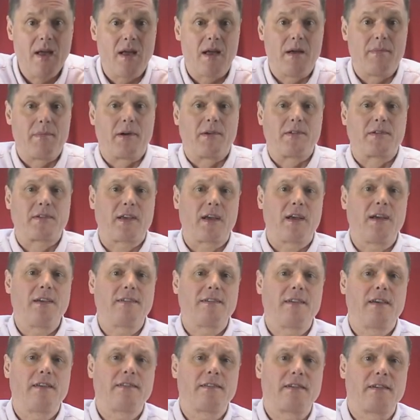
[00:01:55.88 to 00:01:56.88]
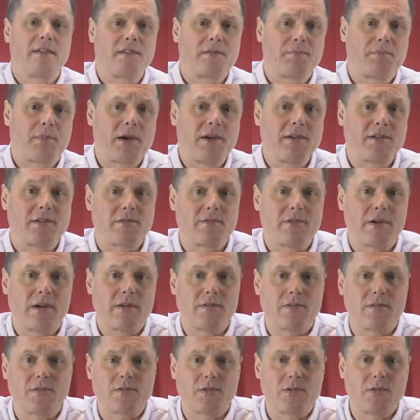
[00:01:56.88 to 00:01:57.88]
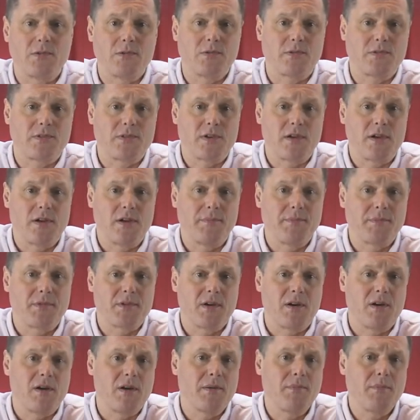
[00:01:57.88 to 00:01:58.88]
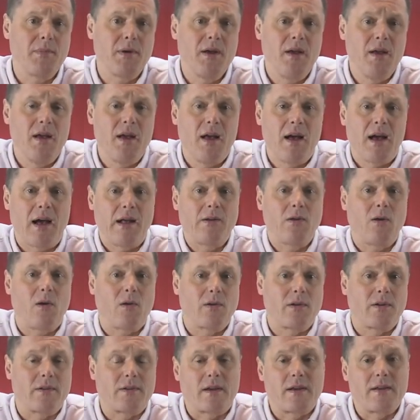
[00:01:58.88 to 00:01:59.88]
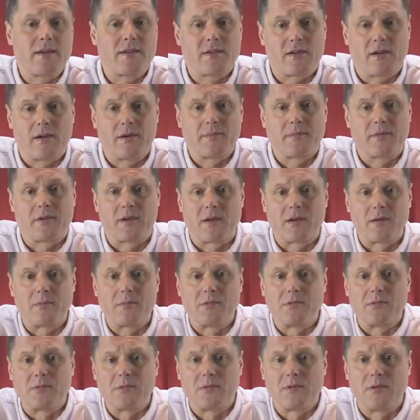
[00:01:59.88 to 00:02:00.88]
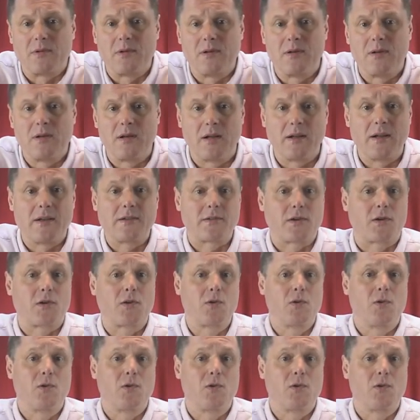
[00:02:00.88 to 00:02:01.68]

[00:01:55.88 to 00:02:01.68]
In most cases, it is based around the school term time and holiday timetable, unless, of